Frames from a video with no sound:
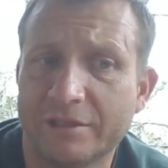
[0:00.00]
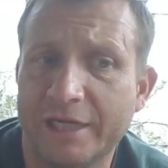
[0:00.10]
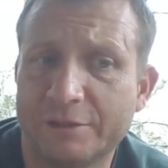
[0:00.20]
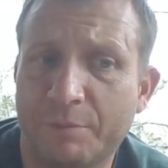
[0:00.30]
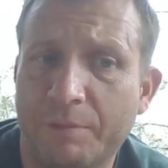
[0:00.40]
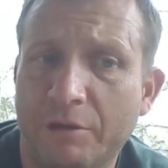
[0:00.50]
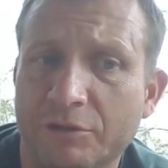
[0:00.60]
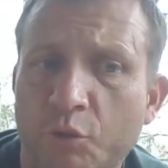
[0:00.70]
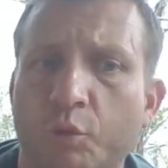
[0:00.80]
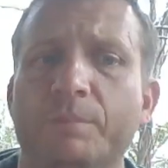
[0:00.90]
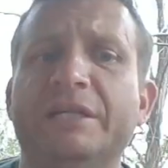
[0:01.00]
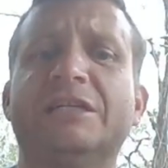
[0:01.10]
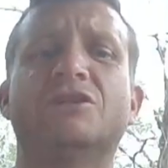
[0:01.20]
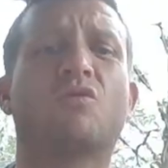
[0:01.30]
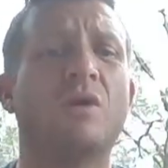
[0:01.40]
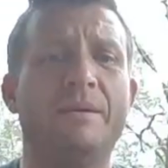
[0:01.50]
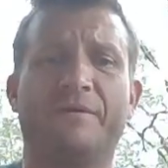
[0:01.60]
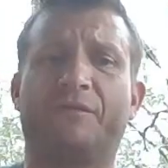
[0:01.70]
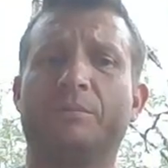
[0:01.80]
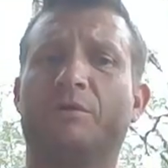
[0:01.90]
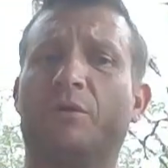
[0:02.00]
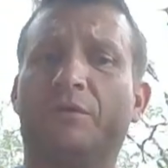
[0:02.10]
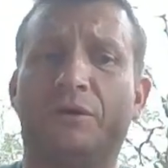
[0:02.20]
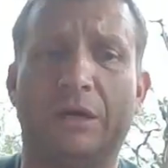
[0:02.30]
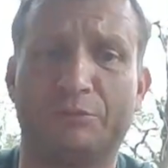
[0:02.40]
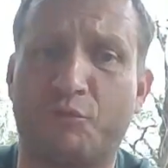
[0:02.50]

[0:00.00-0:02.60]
tax proposal would be screaming from the rooftops,